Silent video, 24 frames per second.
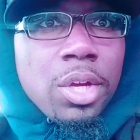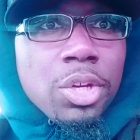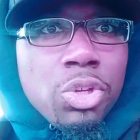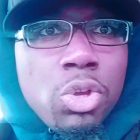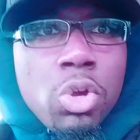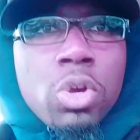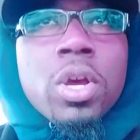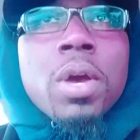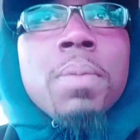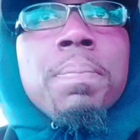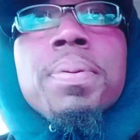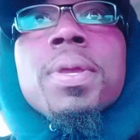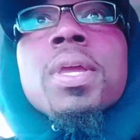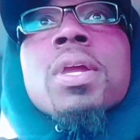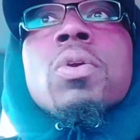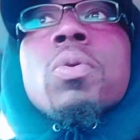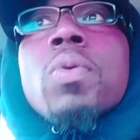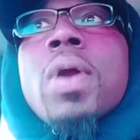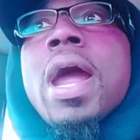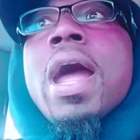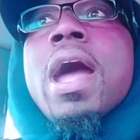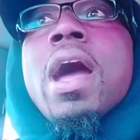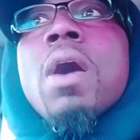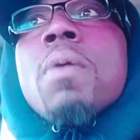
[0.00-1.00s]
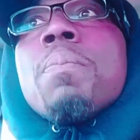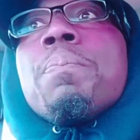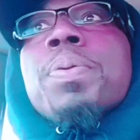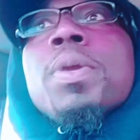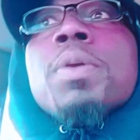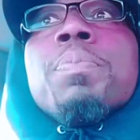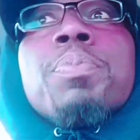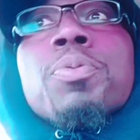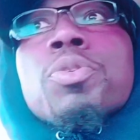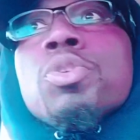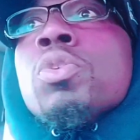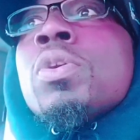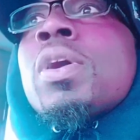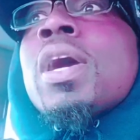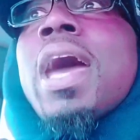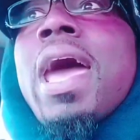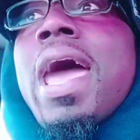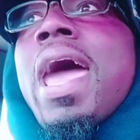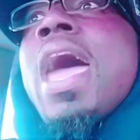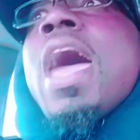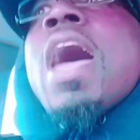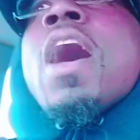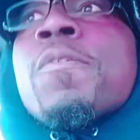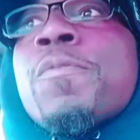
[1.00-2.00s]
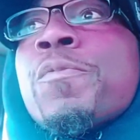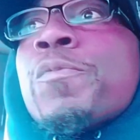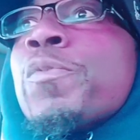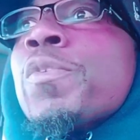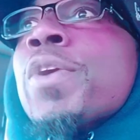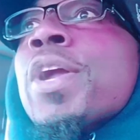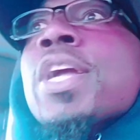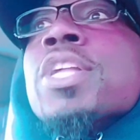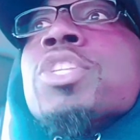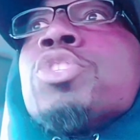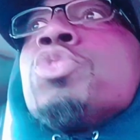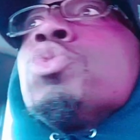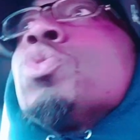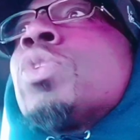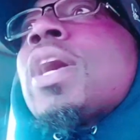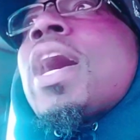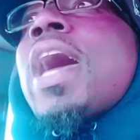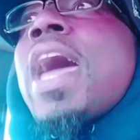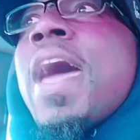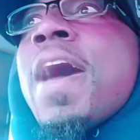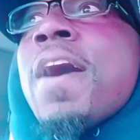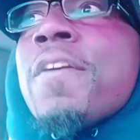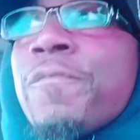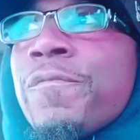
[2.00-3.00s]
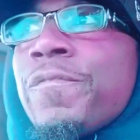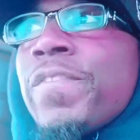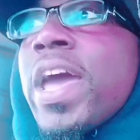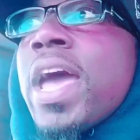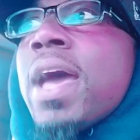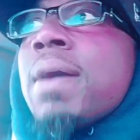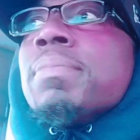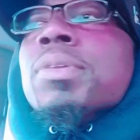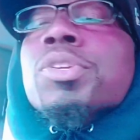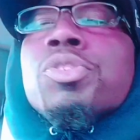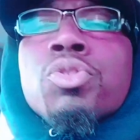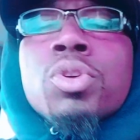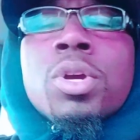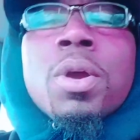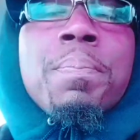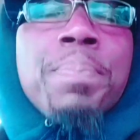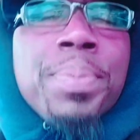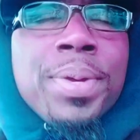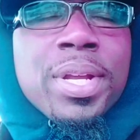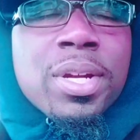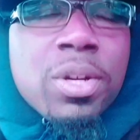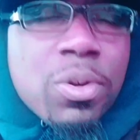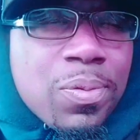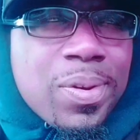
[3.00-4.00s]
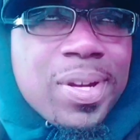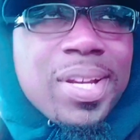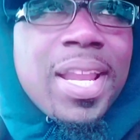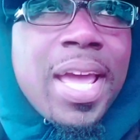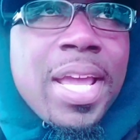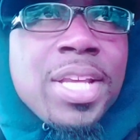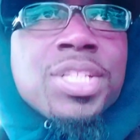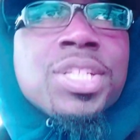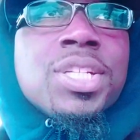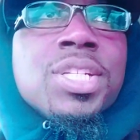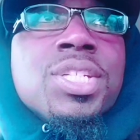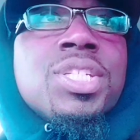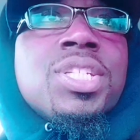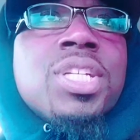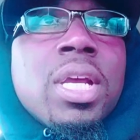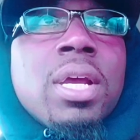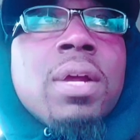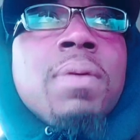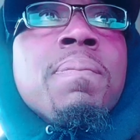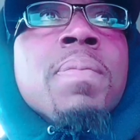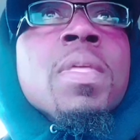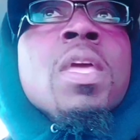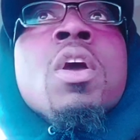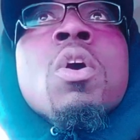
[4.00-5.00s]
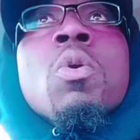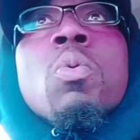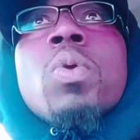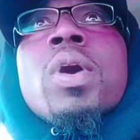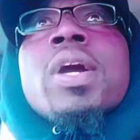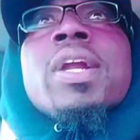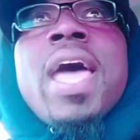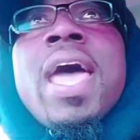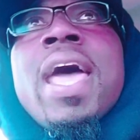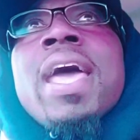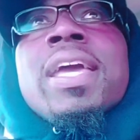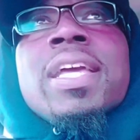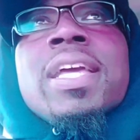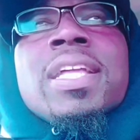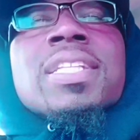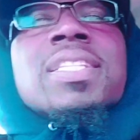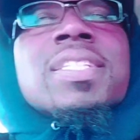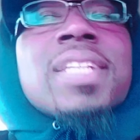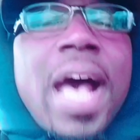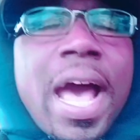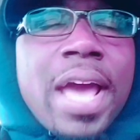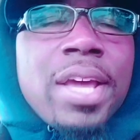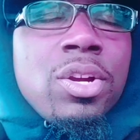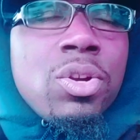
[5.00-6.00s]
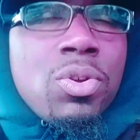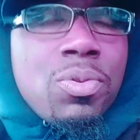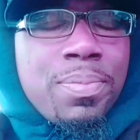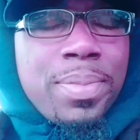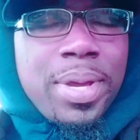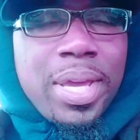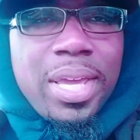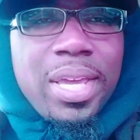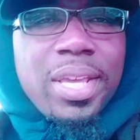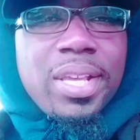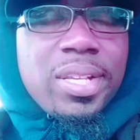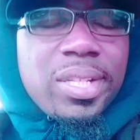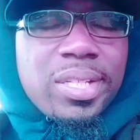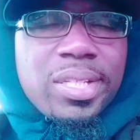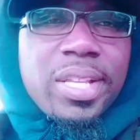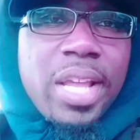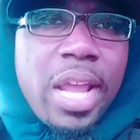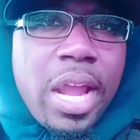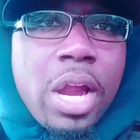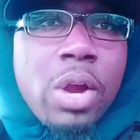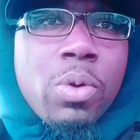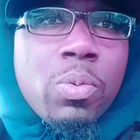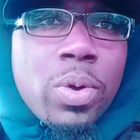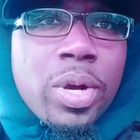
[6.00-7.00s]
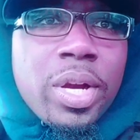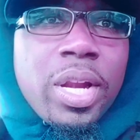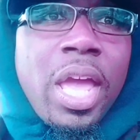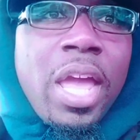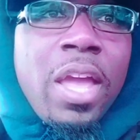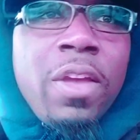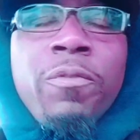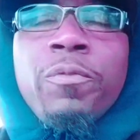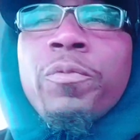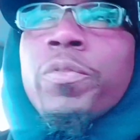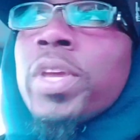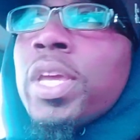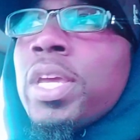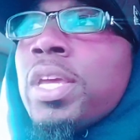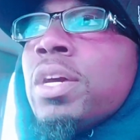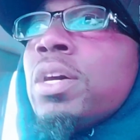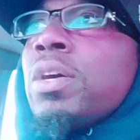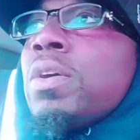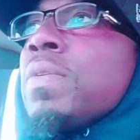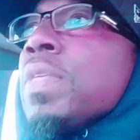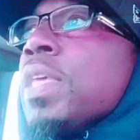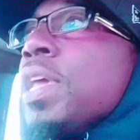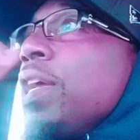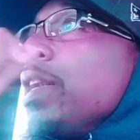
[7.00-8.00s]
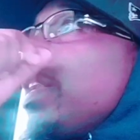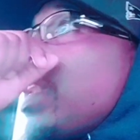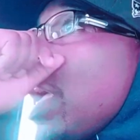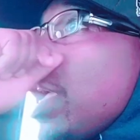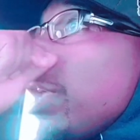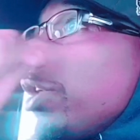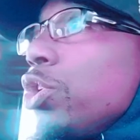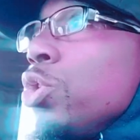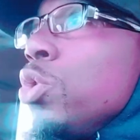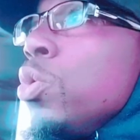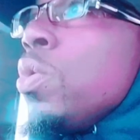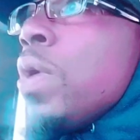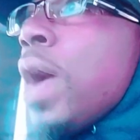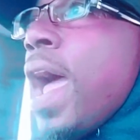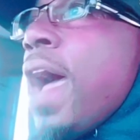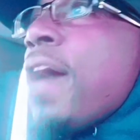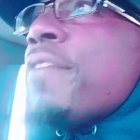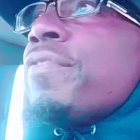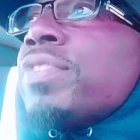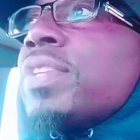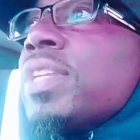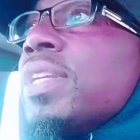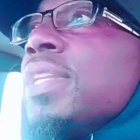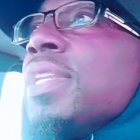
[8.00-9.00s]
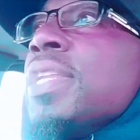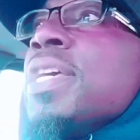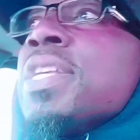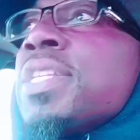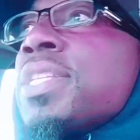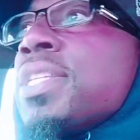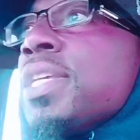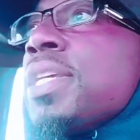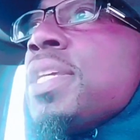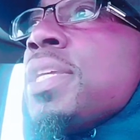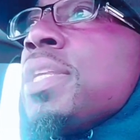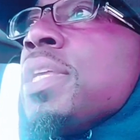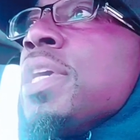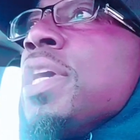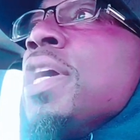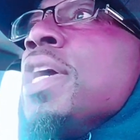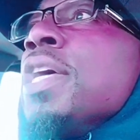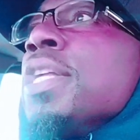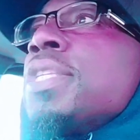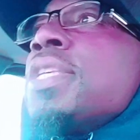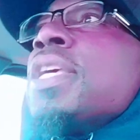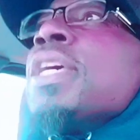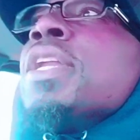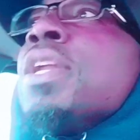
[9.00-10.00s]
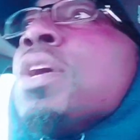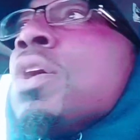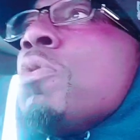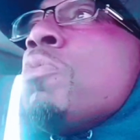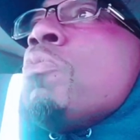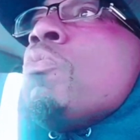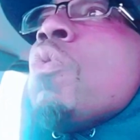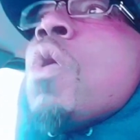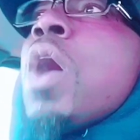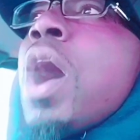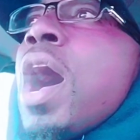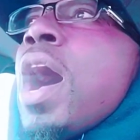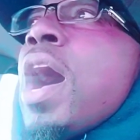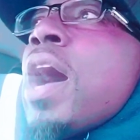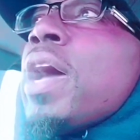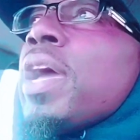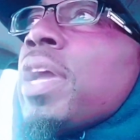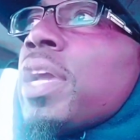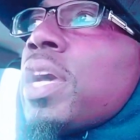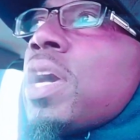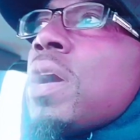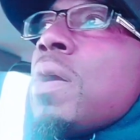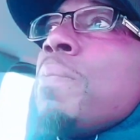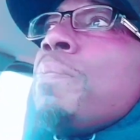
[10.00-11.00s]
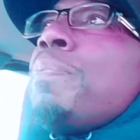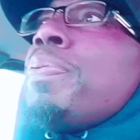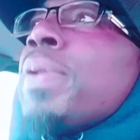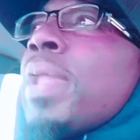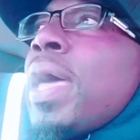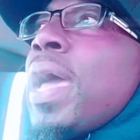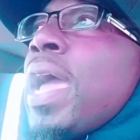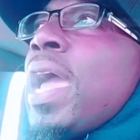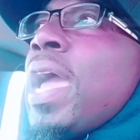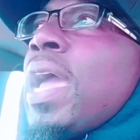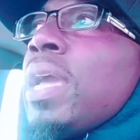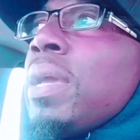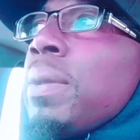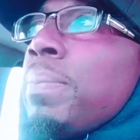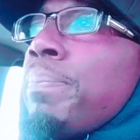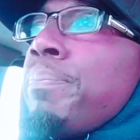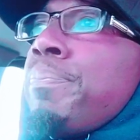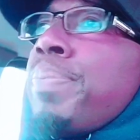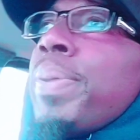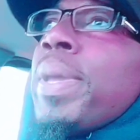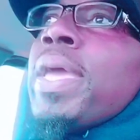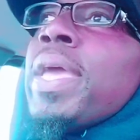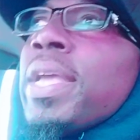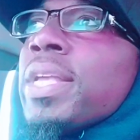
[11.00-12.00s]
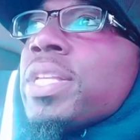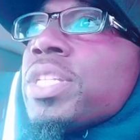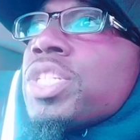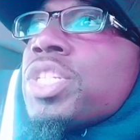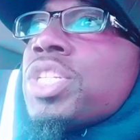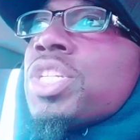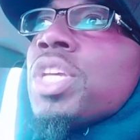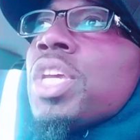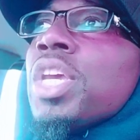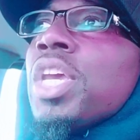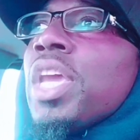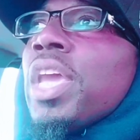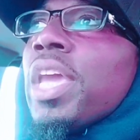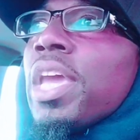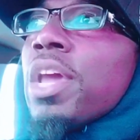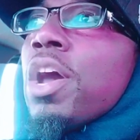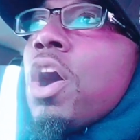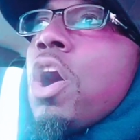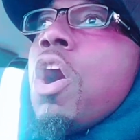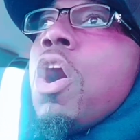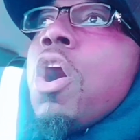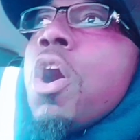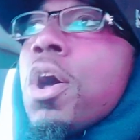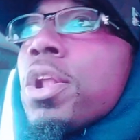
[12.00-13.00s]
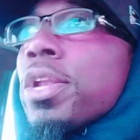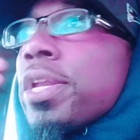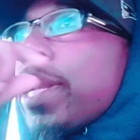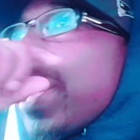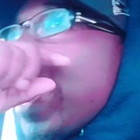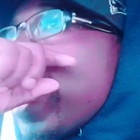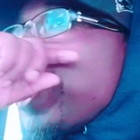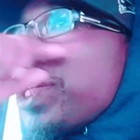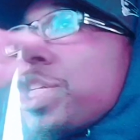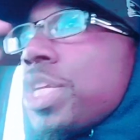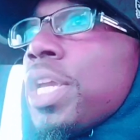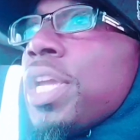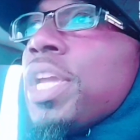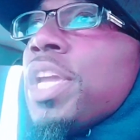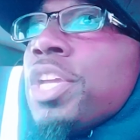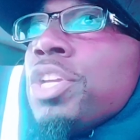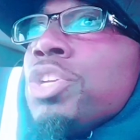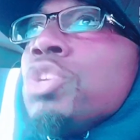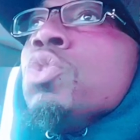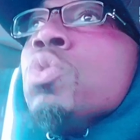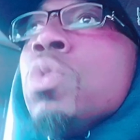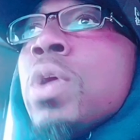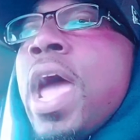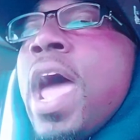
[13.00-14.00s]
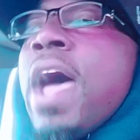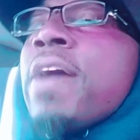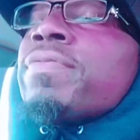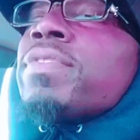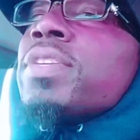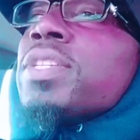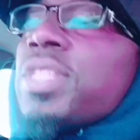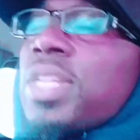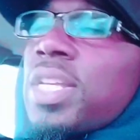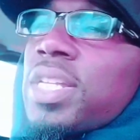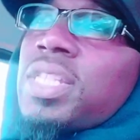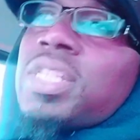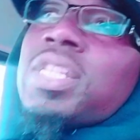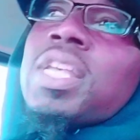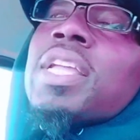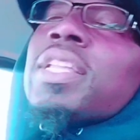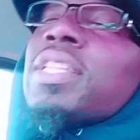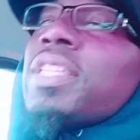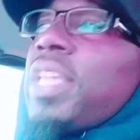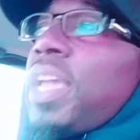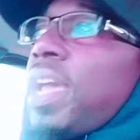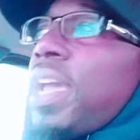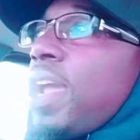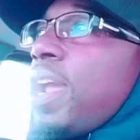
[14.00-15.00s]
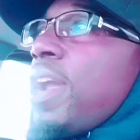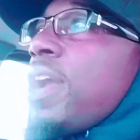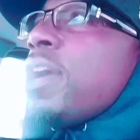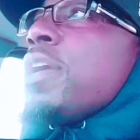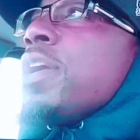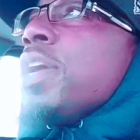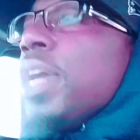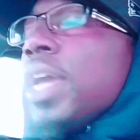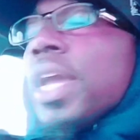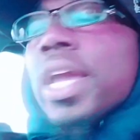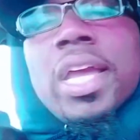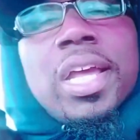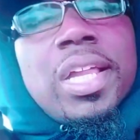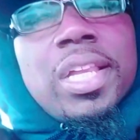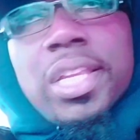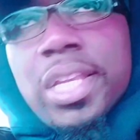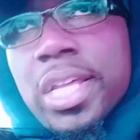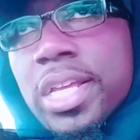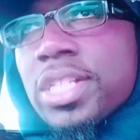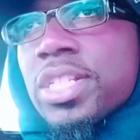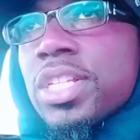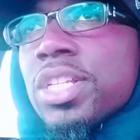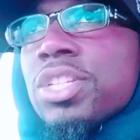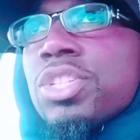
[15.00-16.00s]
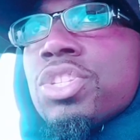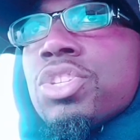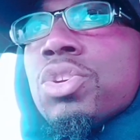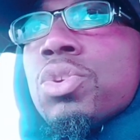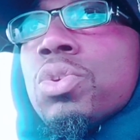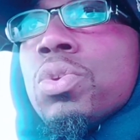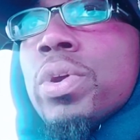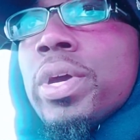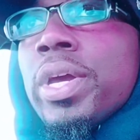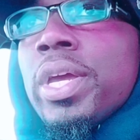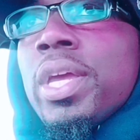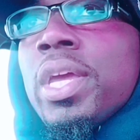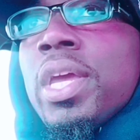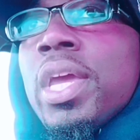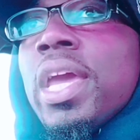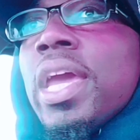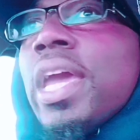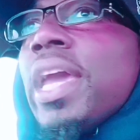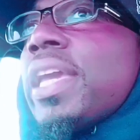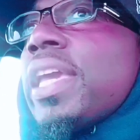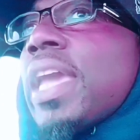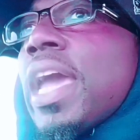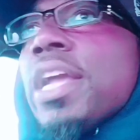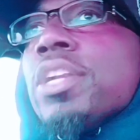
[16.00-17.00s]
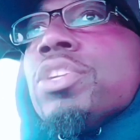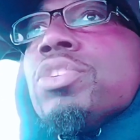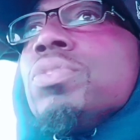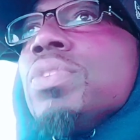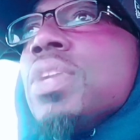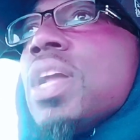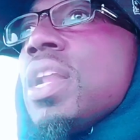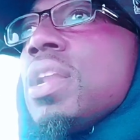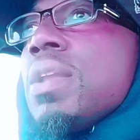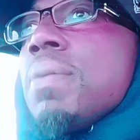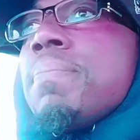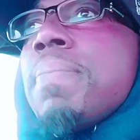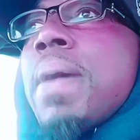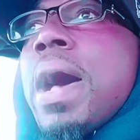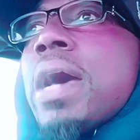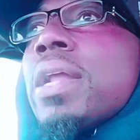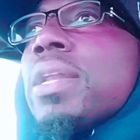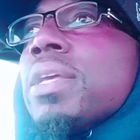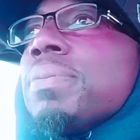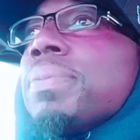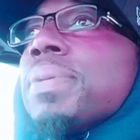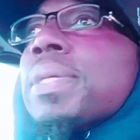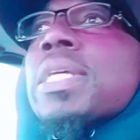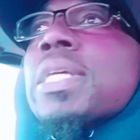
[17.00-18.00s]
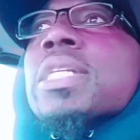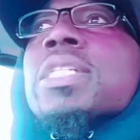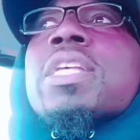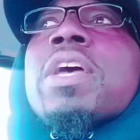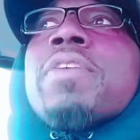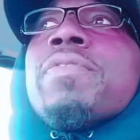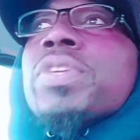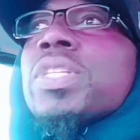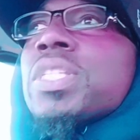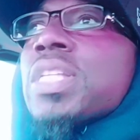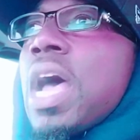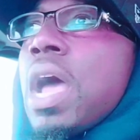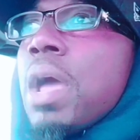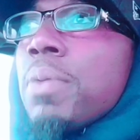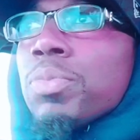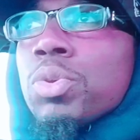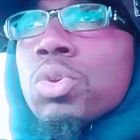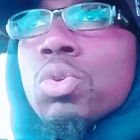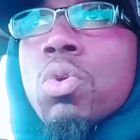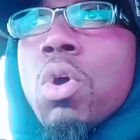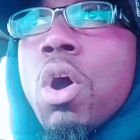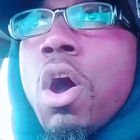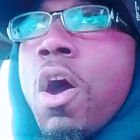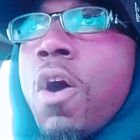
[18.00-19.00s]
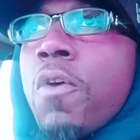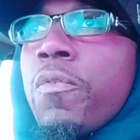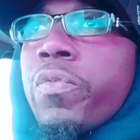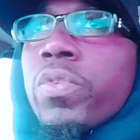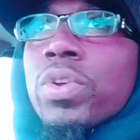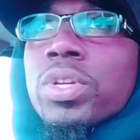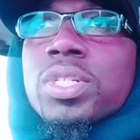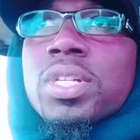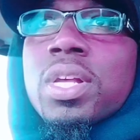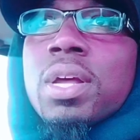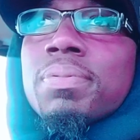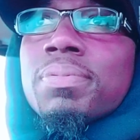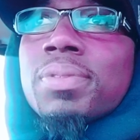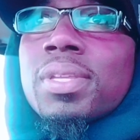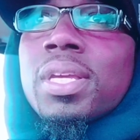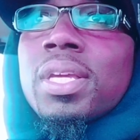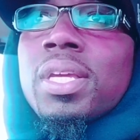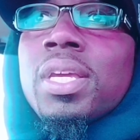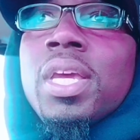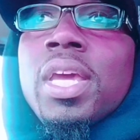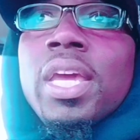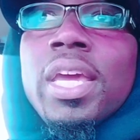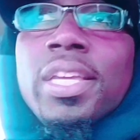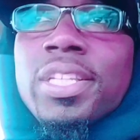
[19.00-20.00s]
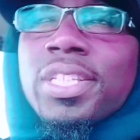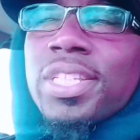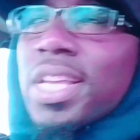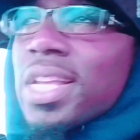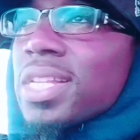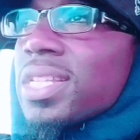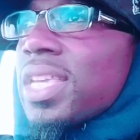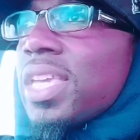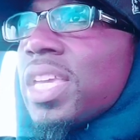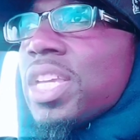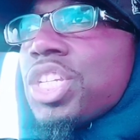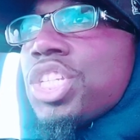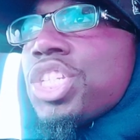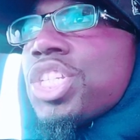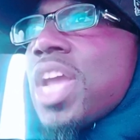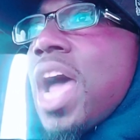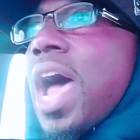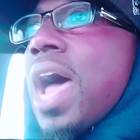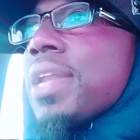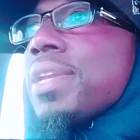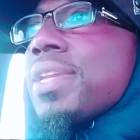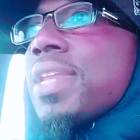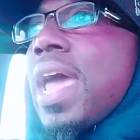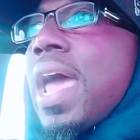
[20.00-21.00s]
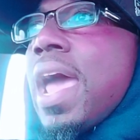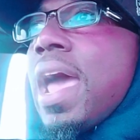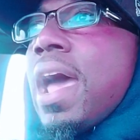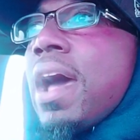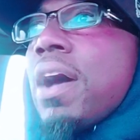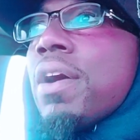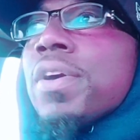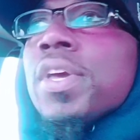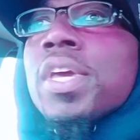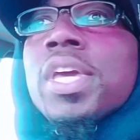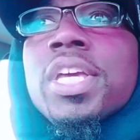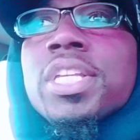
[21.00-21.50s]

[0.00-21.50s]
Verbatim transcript: You could be around people. You could have friends. You could have family. You could be in a relationship where that entitlement is there, where they feel that you have to listen to them whine, complain, bitch, and all of that shit. And you have to just sit there and listen to it and can't do nothing about it because every time you offer something, it just gets shot down.